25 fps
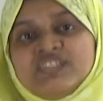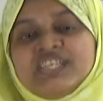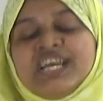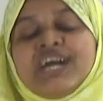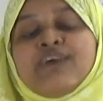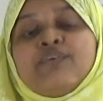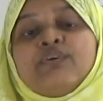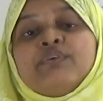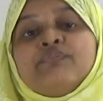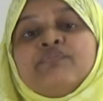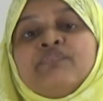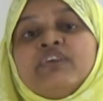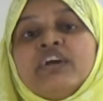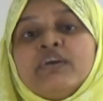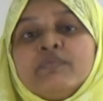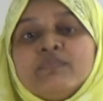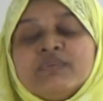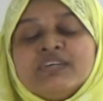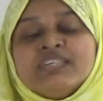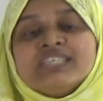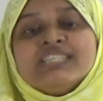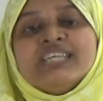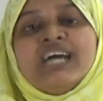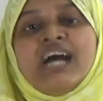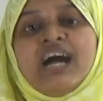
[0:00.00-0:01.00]
Our
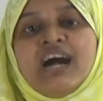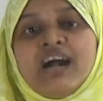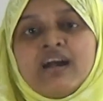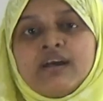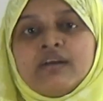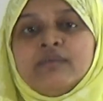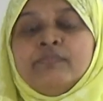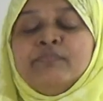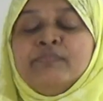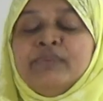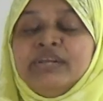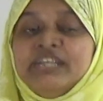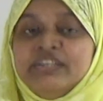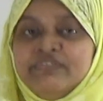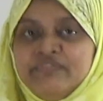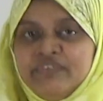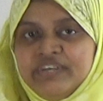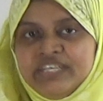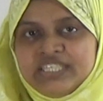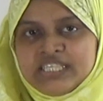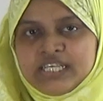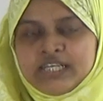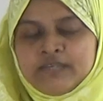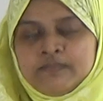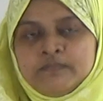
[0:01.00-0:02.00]
farmers are
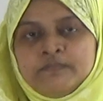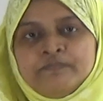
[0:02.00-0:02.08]
benefited.